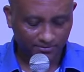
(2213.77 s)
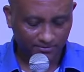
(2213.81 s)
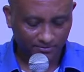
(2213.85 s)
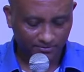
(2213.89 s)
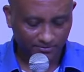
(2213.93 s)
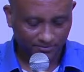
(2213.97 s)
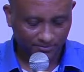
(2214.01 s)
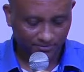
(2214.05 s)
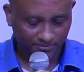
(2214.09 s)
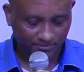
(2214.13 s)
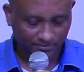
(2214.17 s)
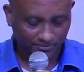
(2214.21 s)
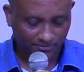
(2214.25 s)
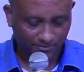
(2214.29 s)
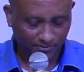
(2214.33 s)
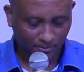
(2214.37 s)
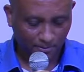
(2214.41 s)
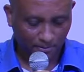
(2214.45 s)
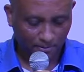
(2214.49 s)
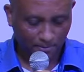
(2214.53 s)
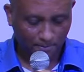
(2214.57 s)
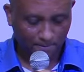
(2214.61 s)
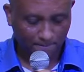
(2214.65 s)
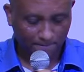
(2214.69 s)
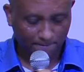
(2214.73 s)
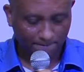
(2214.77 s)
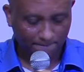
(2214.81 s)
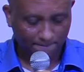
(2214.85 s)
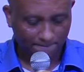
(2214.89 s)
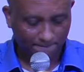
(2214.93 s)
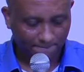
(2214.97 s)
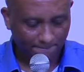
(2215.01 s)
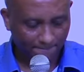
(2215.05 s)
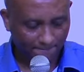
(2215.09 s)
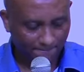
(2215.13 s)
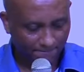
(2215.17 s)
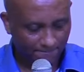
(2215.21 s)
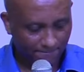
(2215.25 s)

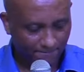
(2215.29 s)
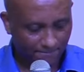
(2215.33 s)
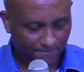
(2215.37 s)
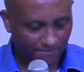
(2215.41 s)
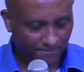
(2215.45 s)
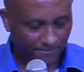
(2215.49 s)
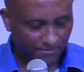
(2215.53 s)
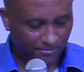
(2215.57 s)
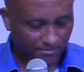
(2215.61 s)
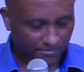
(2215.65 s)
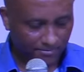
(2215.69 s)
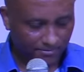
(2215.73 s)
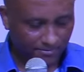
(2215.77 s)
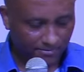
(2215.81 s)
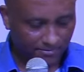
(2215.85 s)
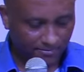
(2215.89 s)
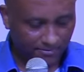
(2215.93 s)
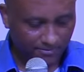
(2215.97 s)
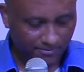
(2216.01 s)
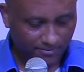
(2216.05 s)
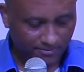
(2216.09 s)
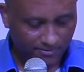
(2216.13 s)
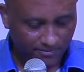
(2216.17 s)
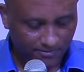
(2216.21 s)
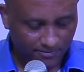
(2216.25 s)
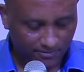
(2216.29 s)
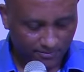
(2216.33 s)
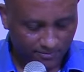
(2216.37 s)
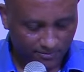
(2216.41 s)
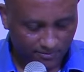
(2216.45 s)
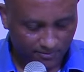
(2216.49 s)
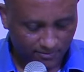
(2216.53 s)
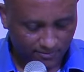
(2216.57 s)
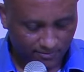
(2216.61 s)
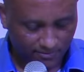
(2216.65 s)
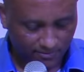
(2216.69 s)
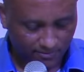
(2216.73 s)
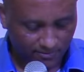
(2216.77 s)

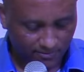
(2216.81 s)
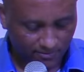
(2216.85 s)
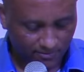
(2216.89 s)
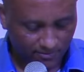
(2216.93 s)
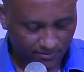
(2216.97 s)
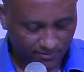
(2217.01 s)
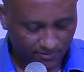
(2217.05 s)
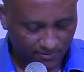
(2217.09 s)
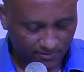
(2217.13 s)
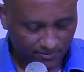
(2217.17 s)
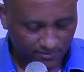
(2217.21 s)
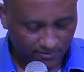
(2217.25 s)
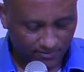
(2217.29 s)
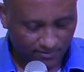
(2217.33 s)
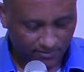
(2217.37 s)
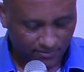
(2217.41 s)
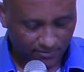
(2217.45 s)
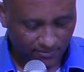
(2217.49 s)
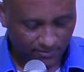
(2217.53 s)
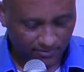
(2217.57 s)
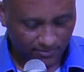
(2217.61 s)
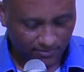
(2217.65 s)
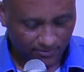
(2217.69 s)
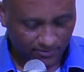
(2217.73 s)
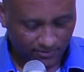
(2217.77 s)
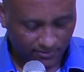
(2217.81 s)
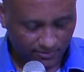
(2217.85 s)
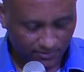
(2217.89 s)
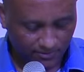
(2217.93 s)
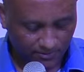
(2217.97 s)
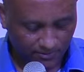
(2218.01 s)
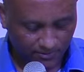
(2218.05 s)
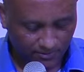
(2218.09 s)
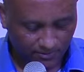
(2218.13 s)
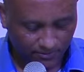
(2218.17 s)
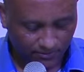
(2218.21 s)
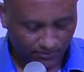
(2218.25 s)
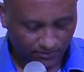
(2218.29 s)

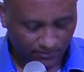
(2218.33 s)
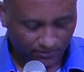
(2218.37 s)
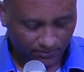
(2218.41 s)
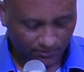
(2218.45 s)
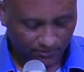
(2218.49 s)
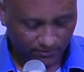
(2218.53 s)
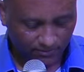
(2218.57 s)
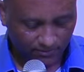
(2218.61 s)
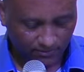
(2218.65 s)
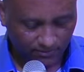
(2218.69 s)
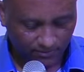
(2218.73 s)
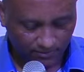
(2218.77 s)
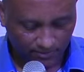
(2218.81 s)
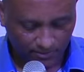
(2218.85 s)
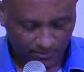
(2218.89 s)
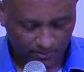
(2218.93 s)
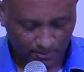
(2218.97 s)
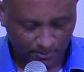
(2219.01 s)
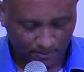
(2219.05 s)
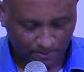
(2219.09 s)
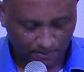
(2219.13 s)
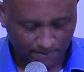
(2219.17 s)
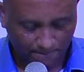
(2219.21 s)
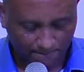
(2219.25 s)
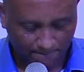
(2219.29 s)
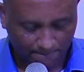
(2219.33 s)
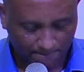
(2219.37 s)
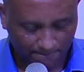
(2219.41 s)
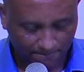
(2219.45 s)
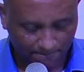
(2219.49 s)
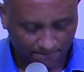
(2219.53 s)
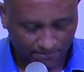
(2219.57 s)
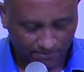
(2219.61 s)
(no one is talking)